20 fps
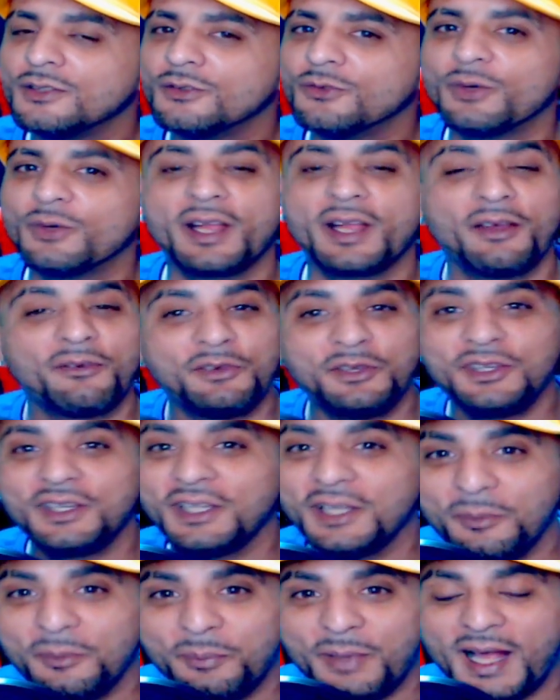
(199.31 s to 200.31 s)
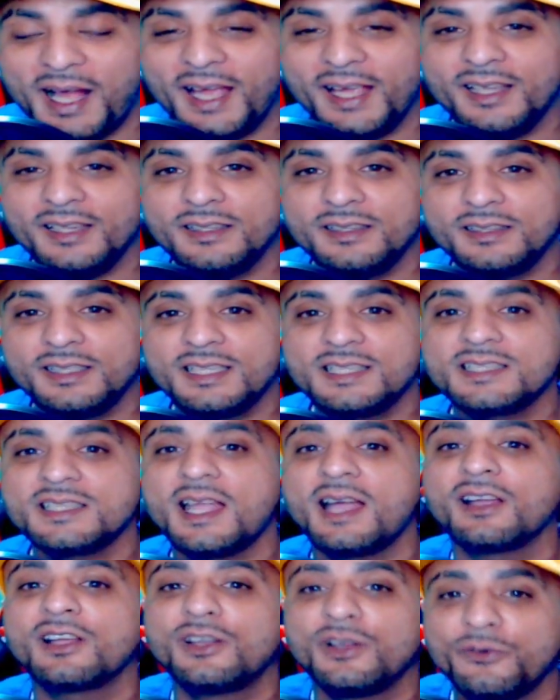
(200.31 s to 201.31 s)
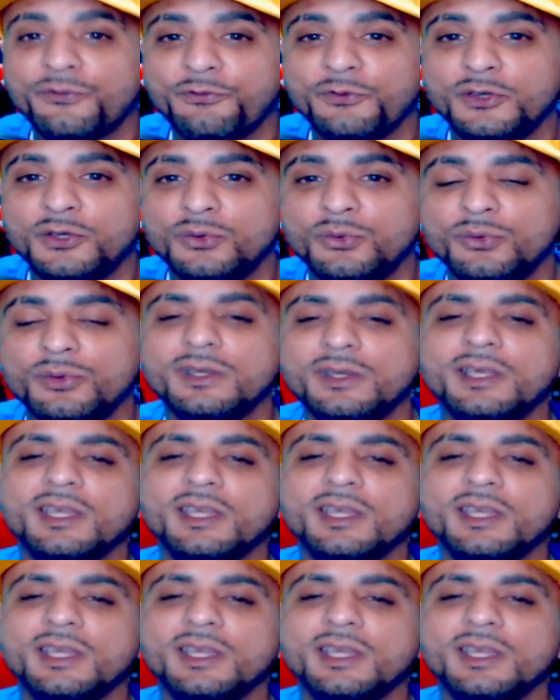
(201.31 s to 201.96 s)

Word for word: whatever you're going to buy that's not good for you.